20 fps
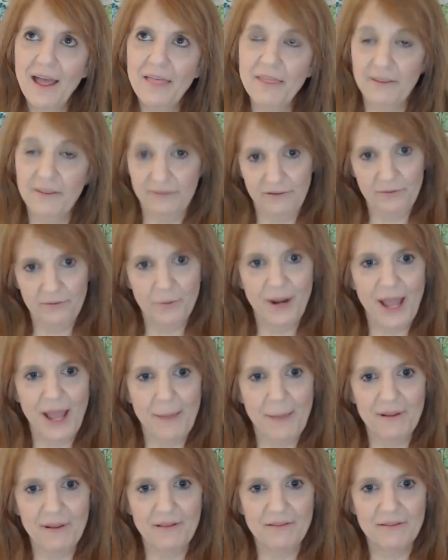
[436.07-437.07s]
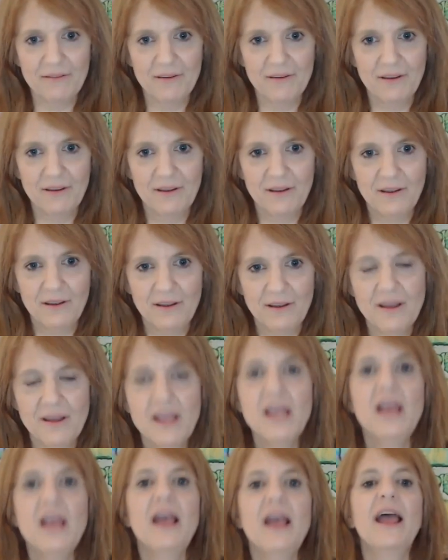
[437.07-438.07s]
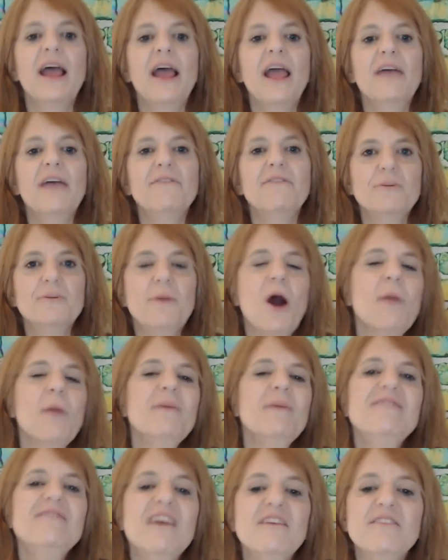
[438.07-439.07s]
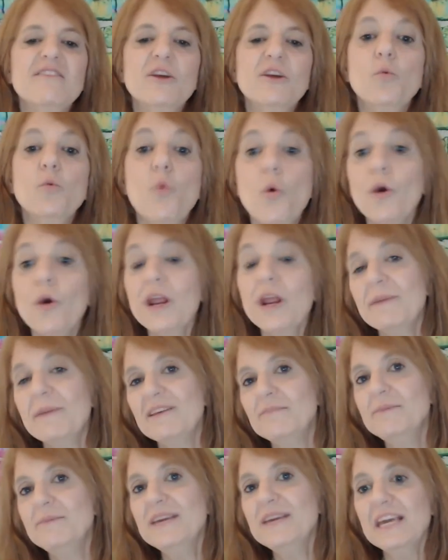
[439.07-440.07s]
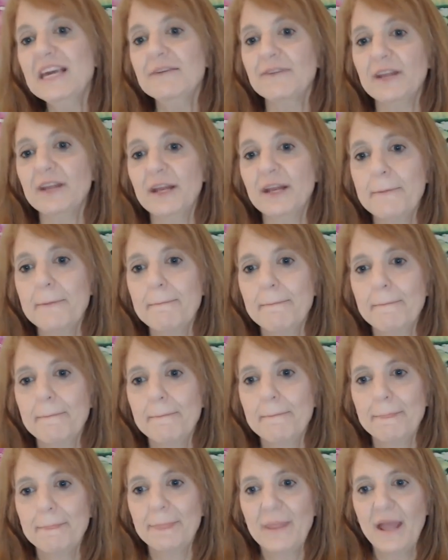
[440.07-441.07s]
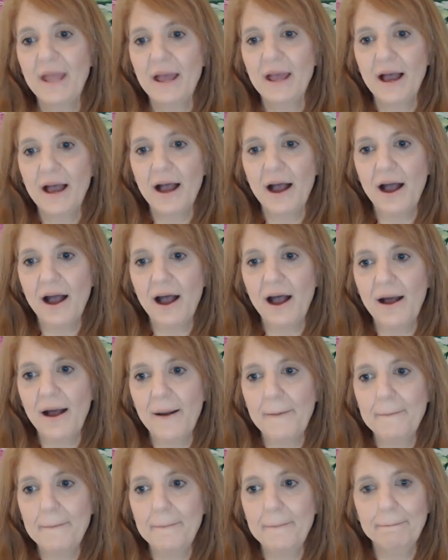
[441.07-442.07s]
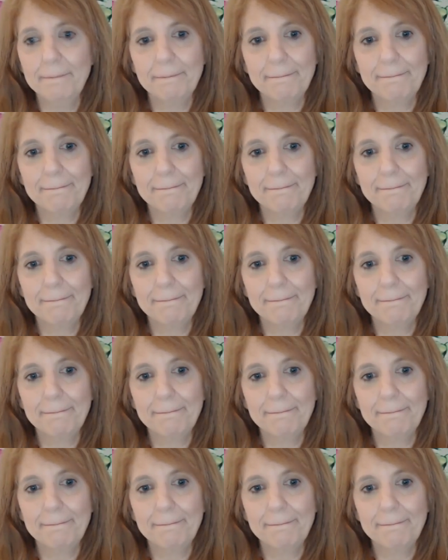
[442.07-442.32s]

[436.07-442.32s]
this is what happens. If a department says that a warning must be given um,